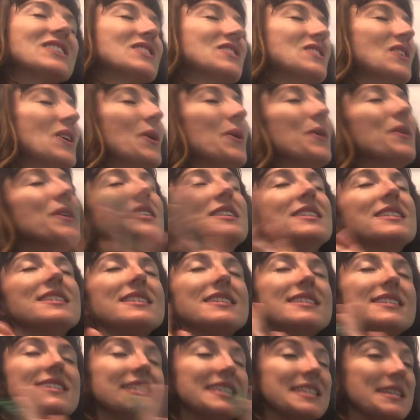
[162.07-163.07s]
So
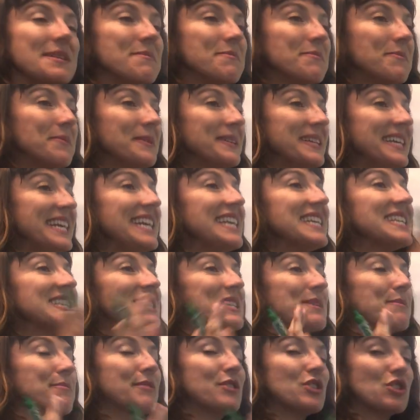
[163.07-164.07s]
simply
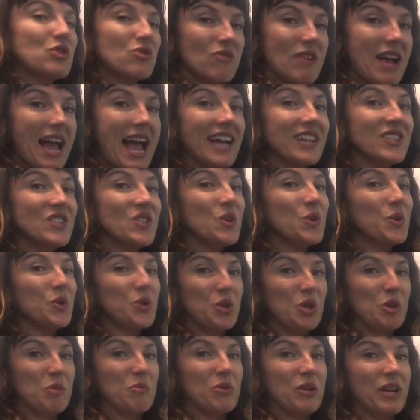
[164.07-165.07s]
subtract your
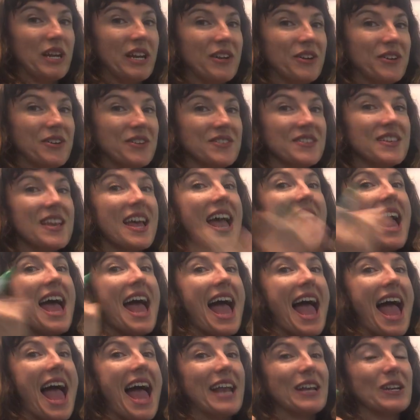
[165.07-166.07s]
numerators
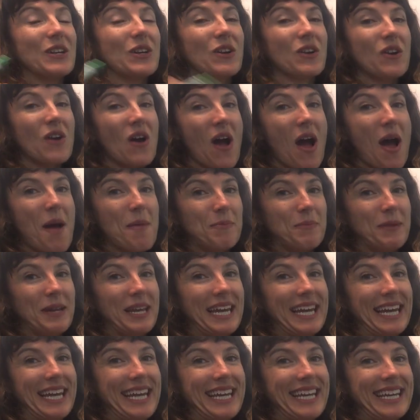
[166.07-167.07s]
and
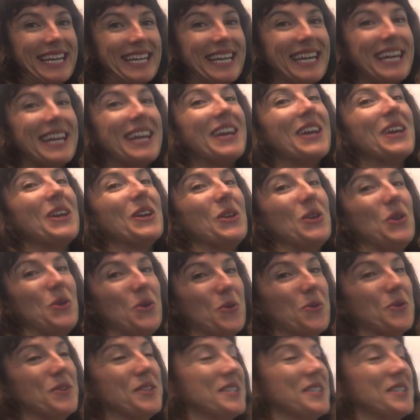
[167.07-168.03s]
copy your